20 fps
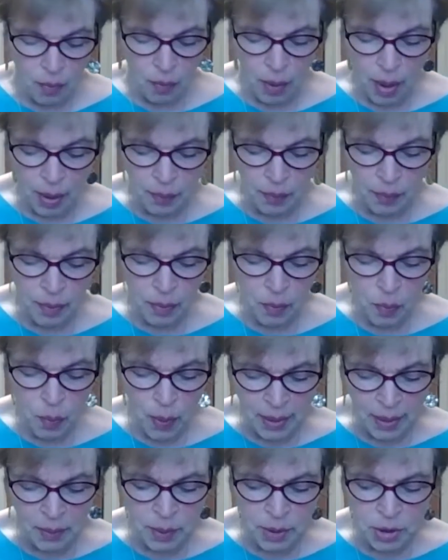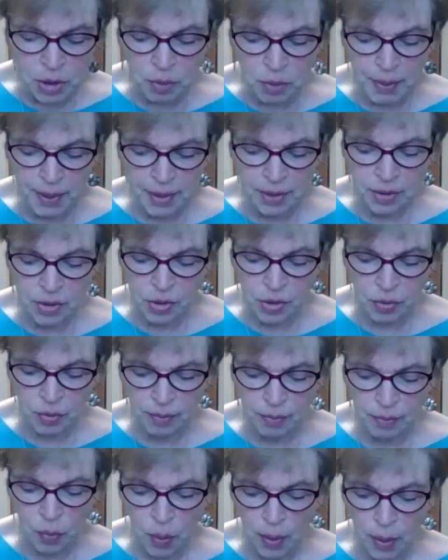what when would you bid a
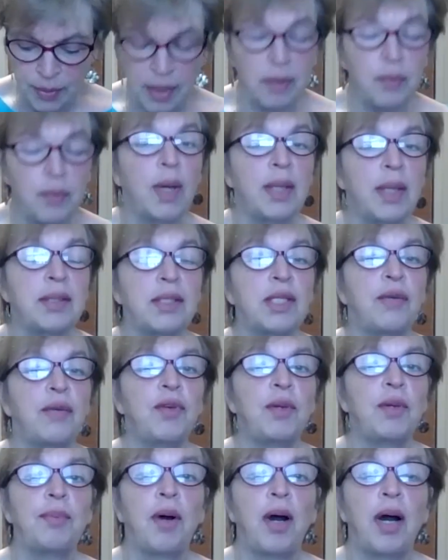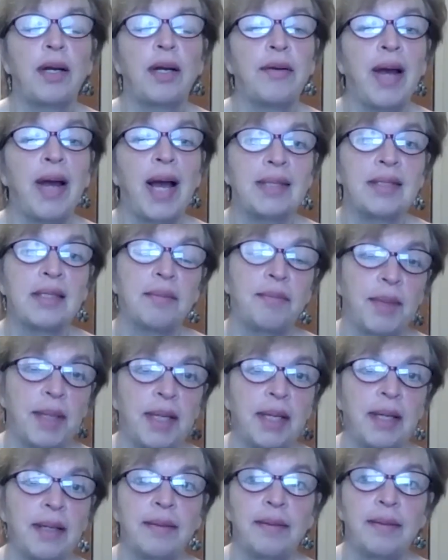suit more than once if your partner hasn't
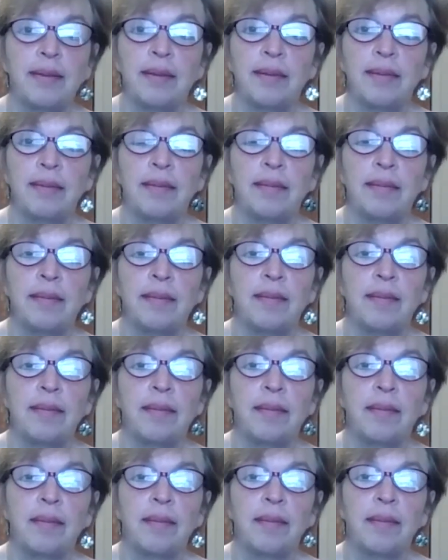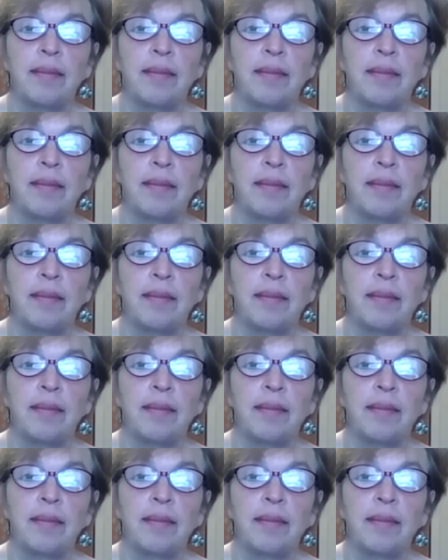bid it with